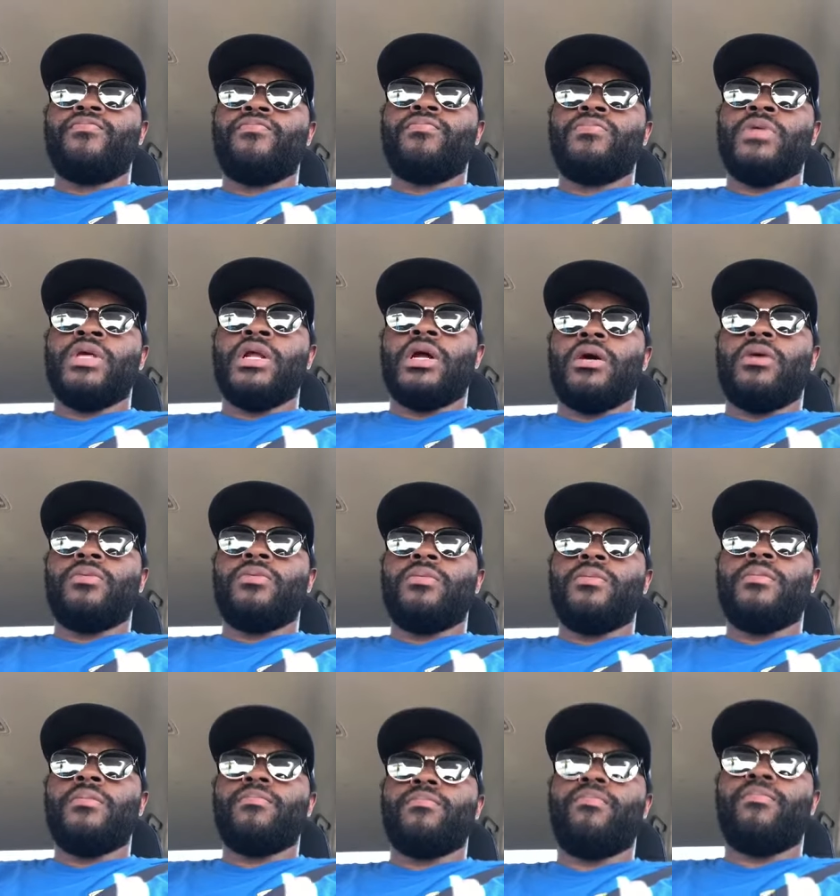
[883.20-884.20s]
you know,
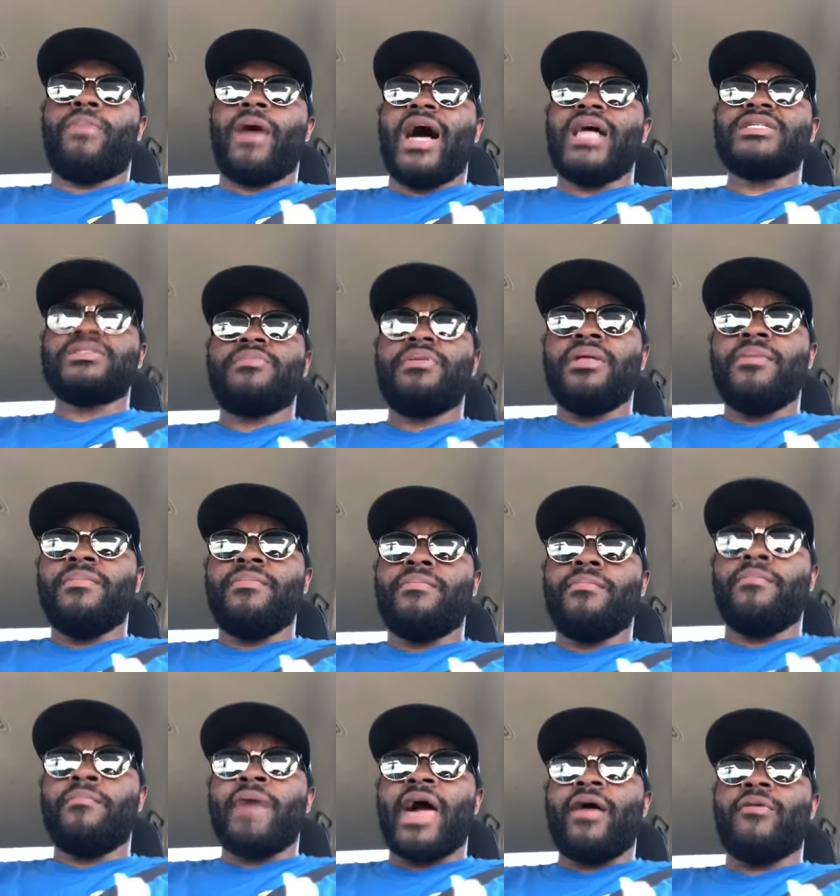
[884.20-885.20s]
possibly
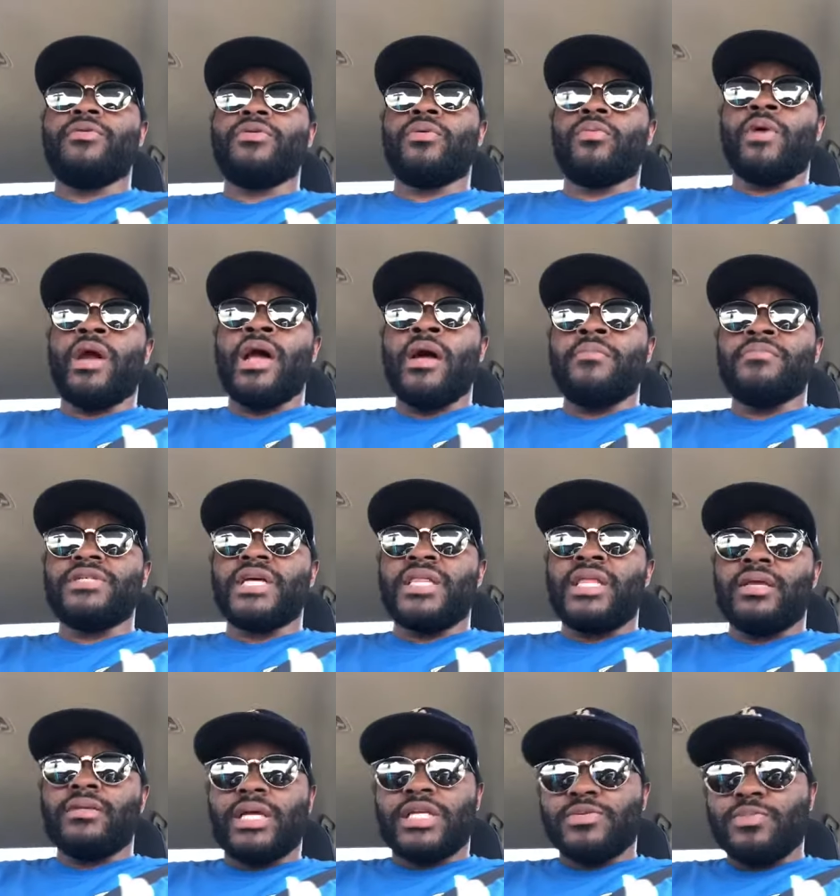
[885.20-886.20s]
back with the Rams. I
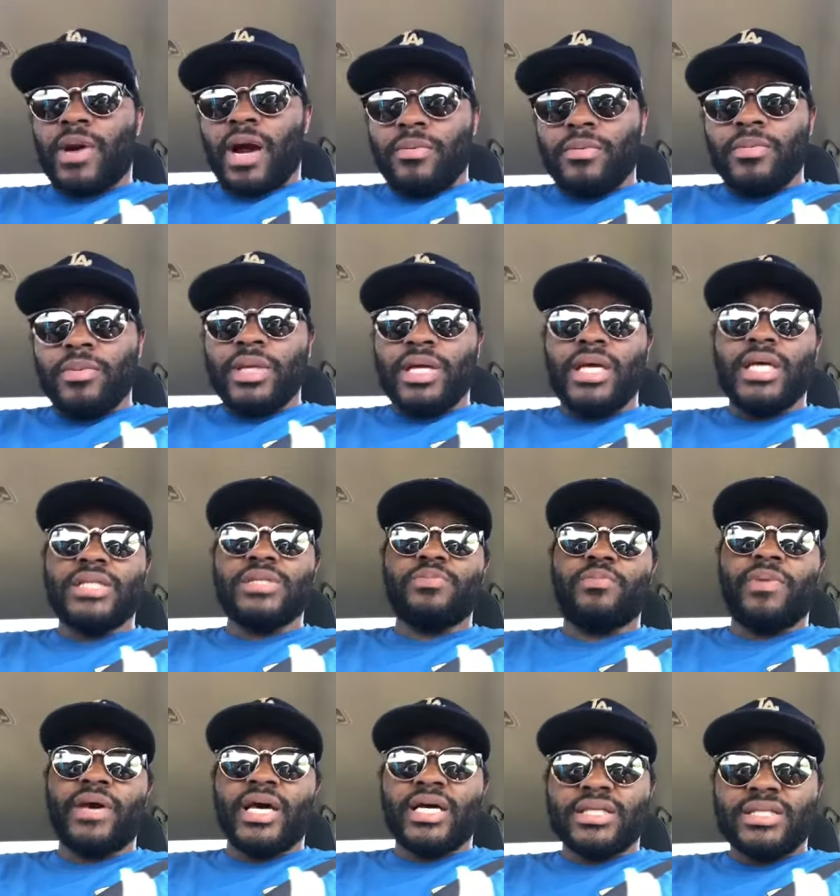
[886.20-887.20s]
think that's probably his
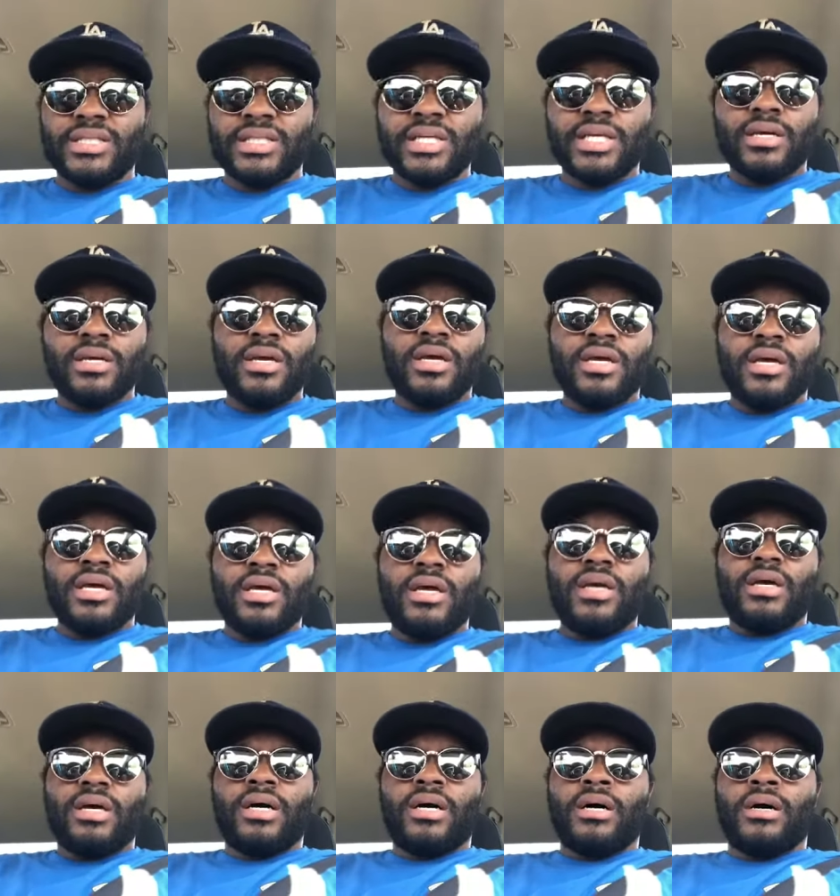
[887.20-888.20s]
best.
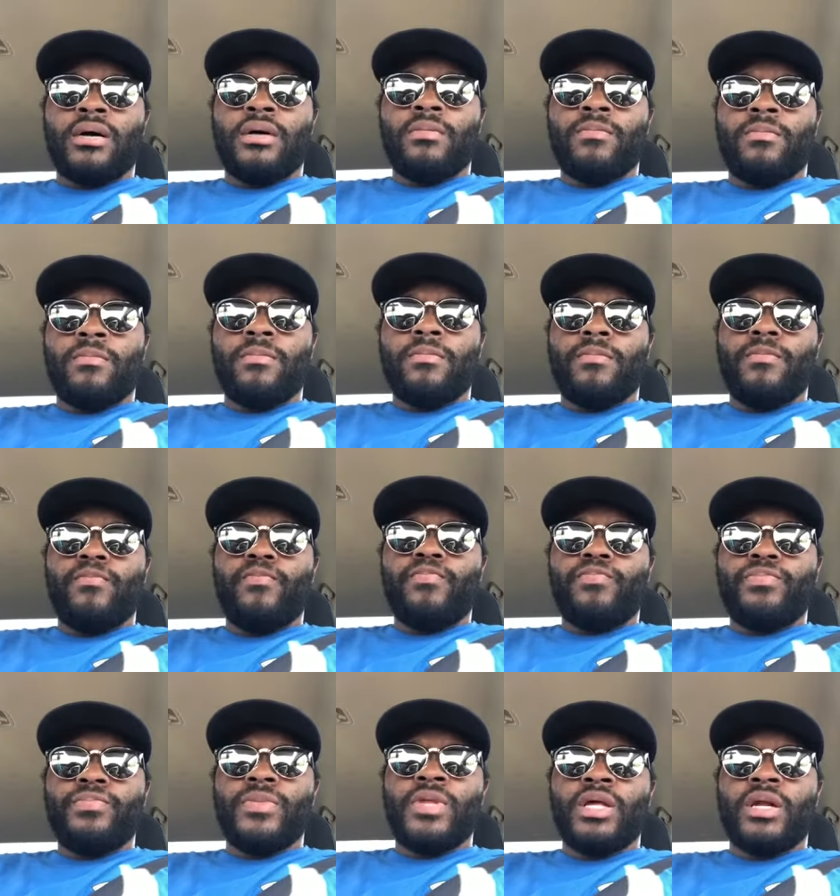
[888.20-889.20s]
Um,
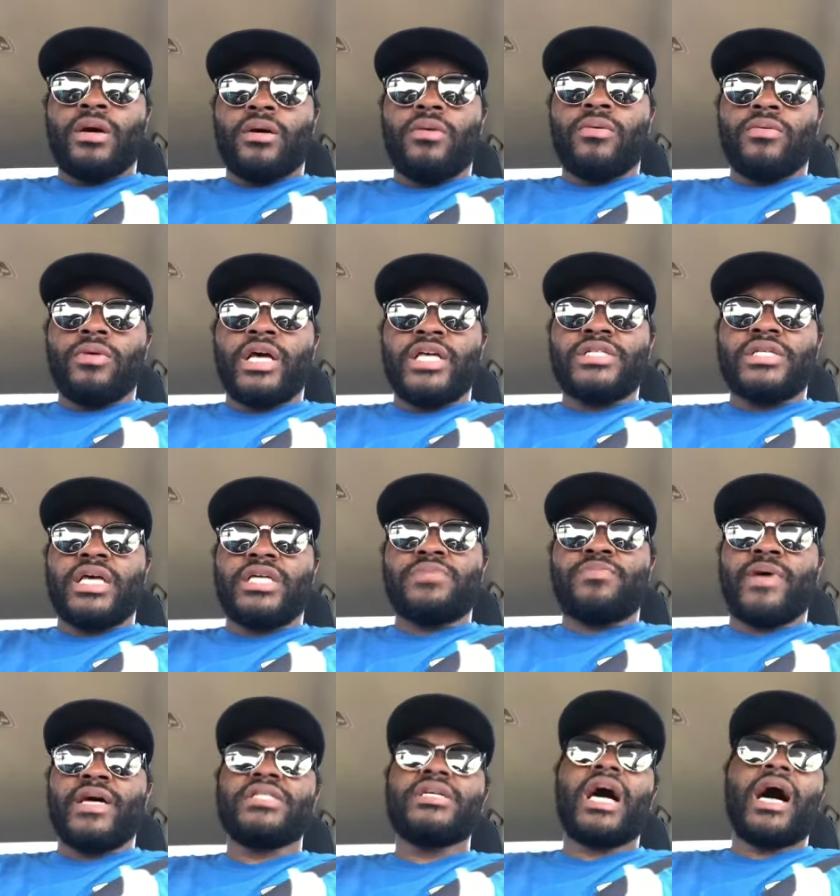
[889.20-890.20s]
you know, his his
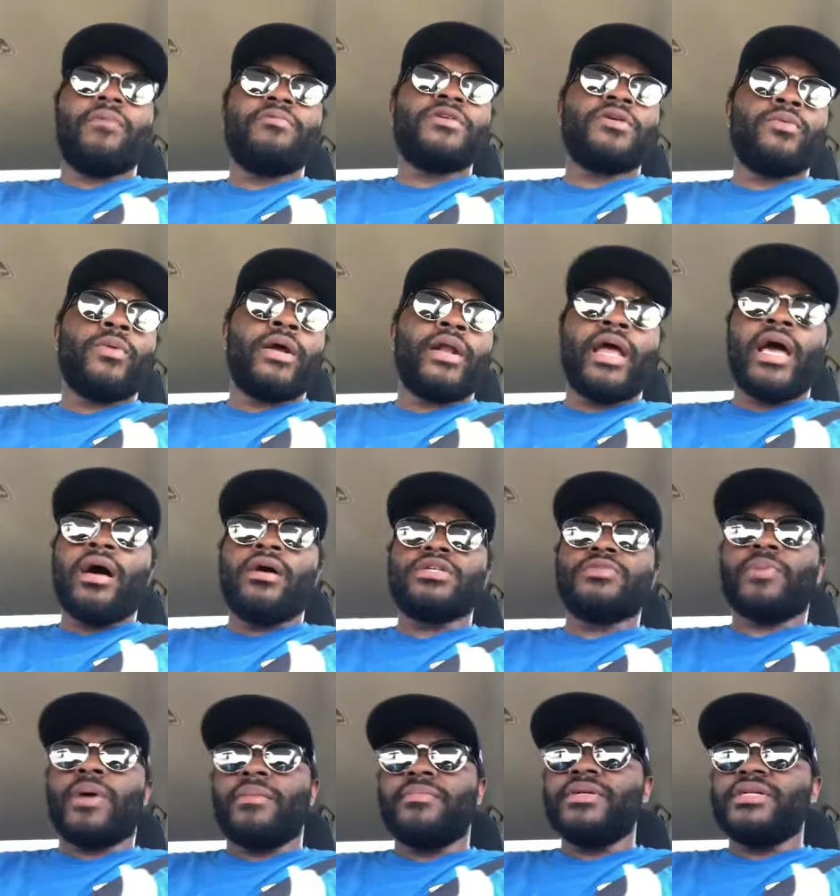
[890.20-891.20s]
best option right now is
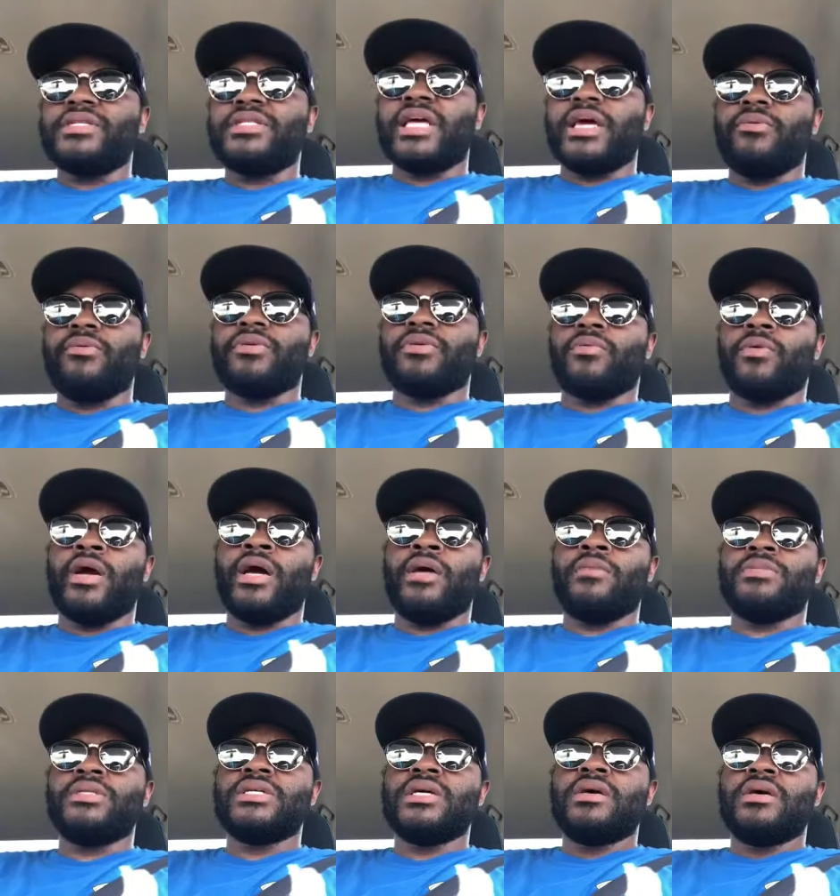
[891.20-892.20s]
probably to stay with the
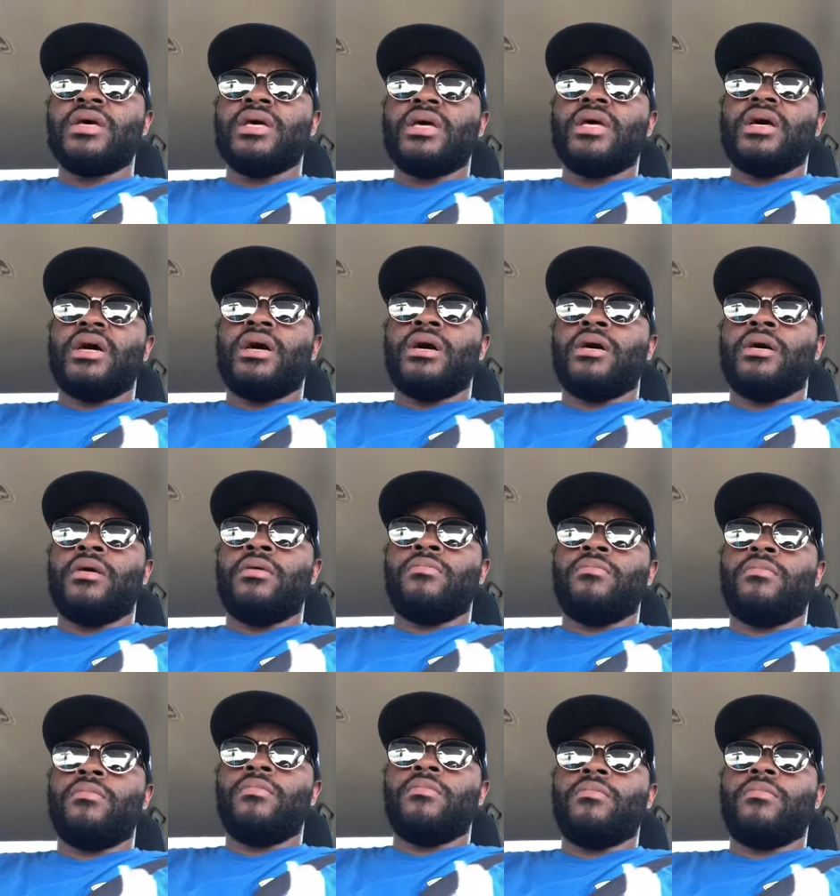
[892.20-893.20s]
Rams. Um,